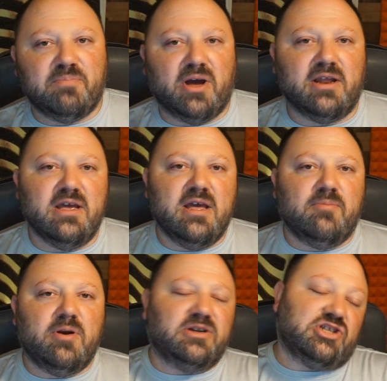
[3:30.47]
But
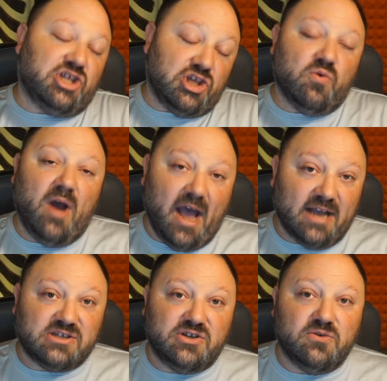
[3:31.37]
but pretty much in the
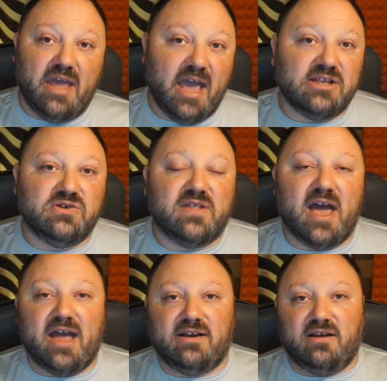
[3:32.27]
U.S., you can do
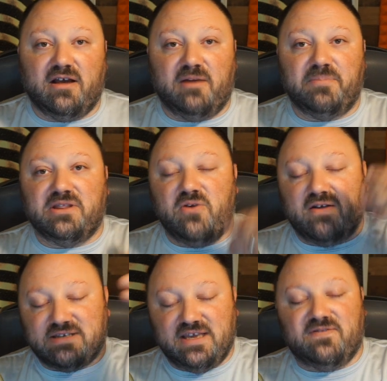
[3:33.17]
that, uh, but you
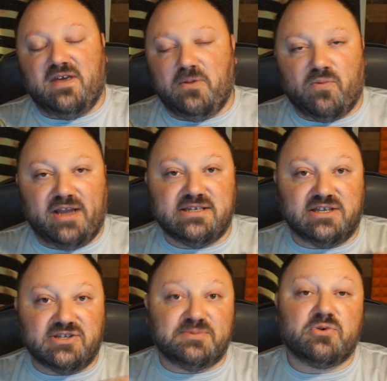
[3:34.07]
have to give them the right to
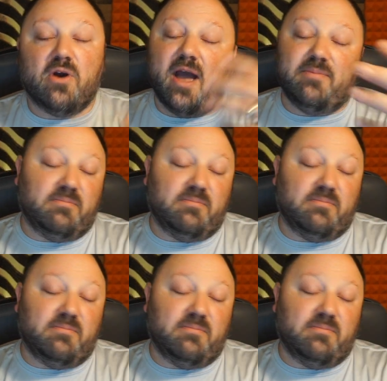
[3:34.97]
unsubscribe.